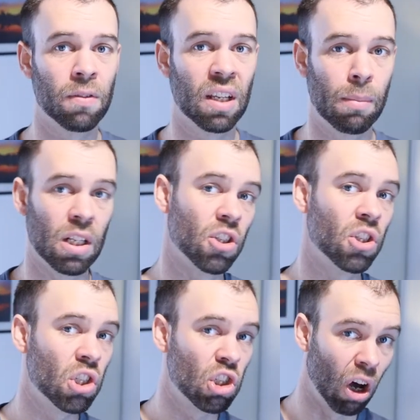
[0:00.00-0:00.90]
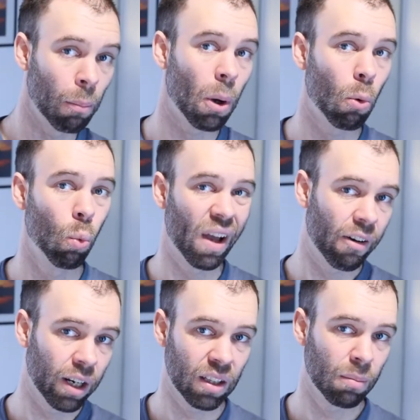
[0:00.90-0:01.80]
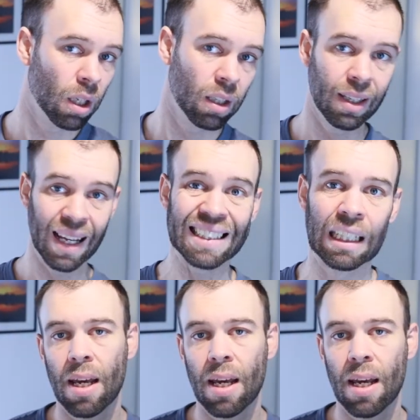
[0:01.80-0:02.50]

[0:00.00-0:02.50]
to get me to stop wearing them yet.